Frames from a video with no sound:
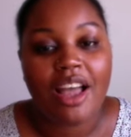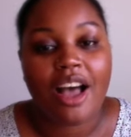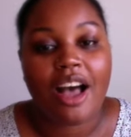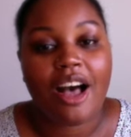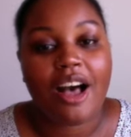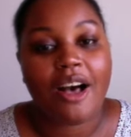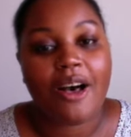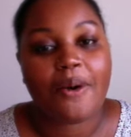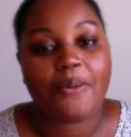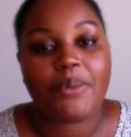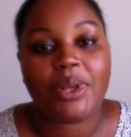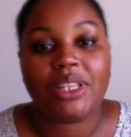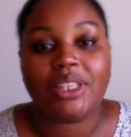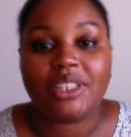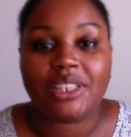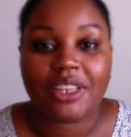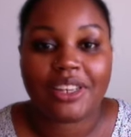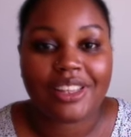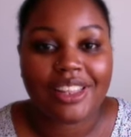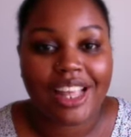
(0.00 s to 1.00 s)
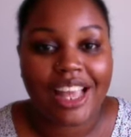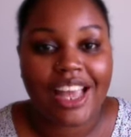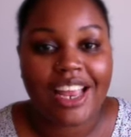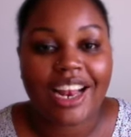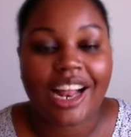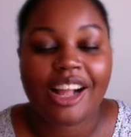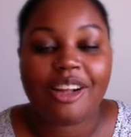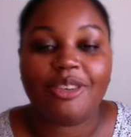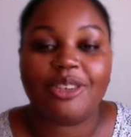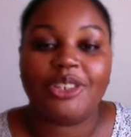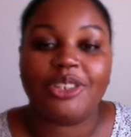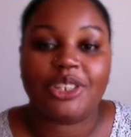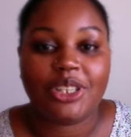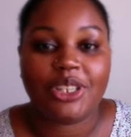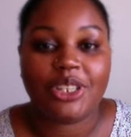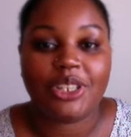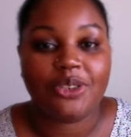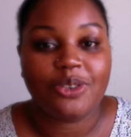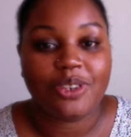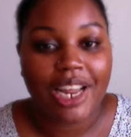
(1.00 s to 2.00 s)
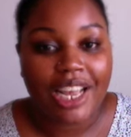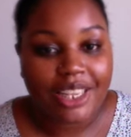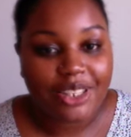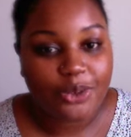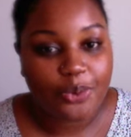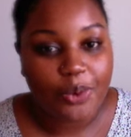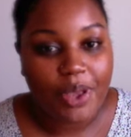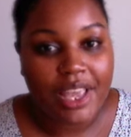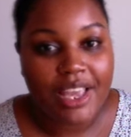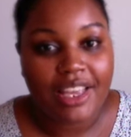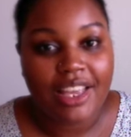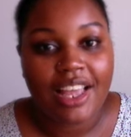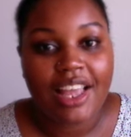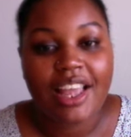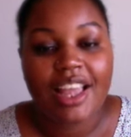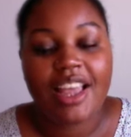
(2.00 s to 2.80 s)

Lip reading: Until then, I will see you next week.